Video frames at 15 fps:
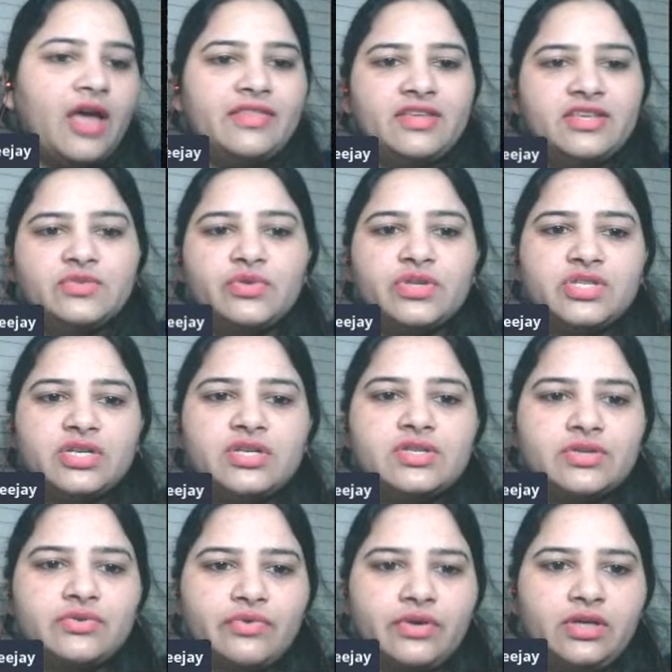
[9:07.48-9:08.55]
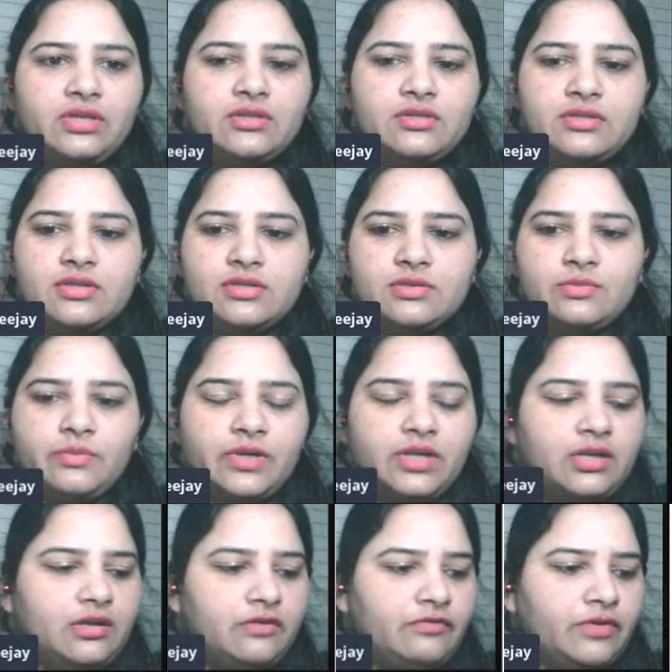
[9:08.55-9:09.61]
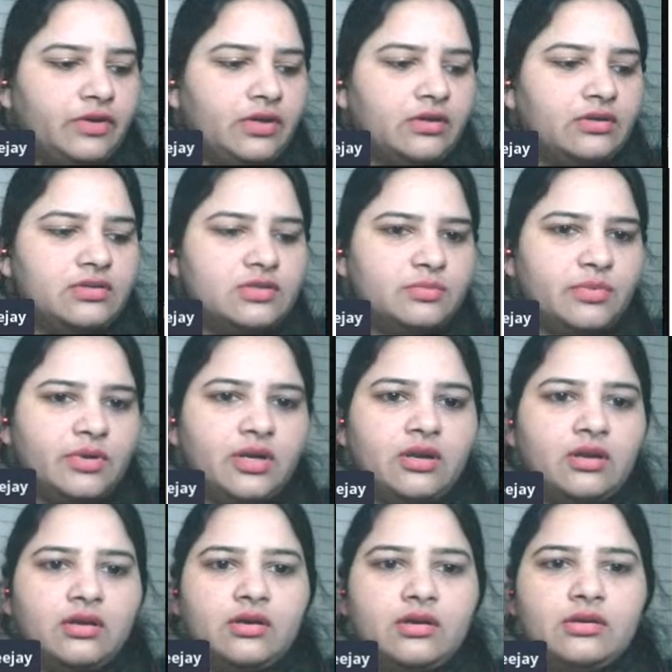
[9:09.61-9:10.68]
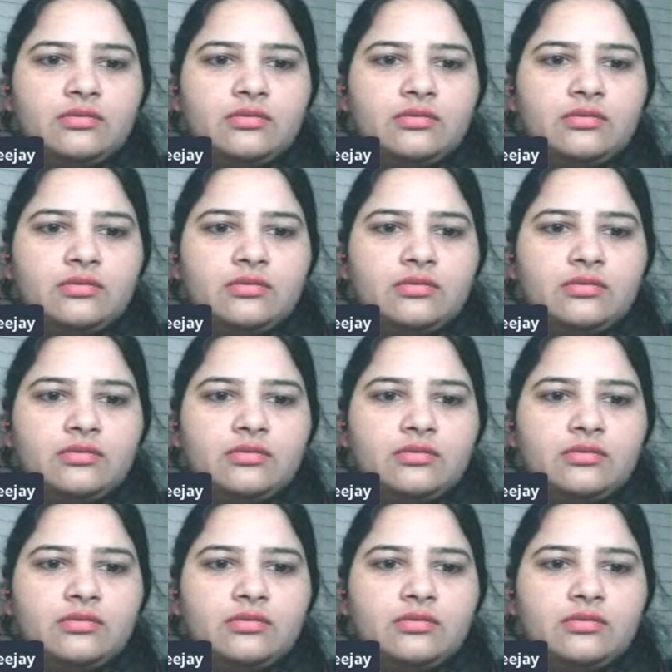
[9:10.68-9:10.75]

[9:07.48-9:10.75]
I think switching screens is a bit difficult, but